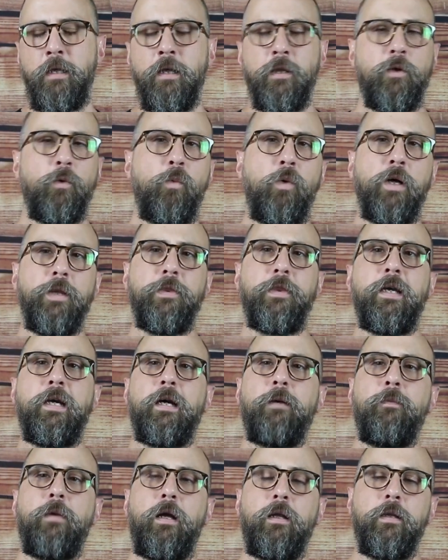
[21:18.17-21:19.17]
The one thing
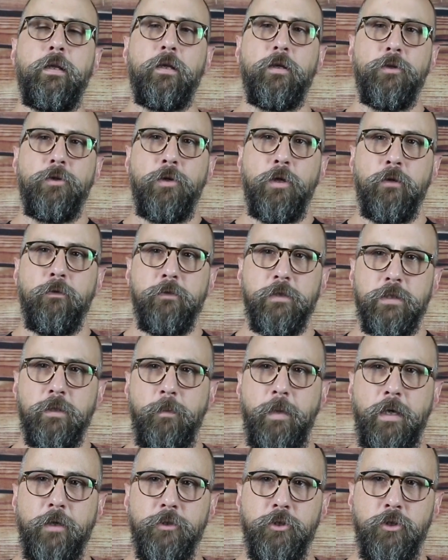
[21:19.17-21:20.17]
I'm a little nervous
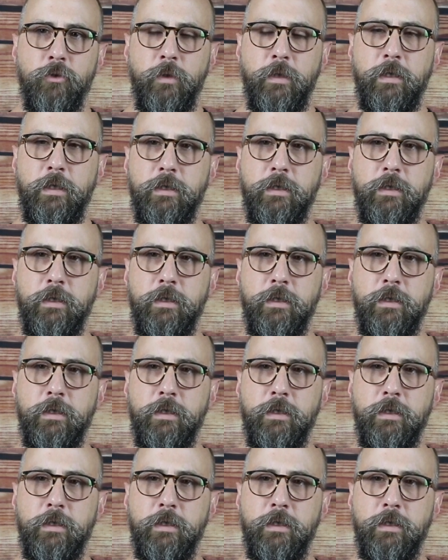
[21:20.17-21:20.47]
about doing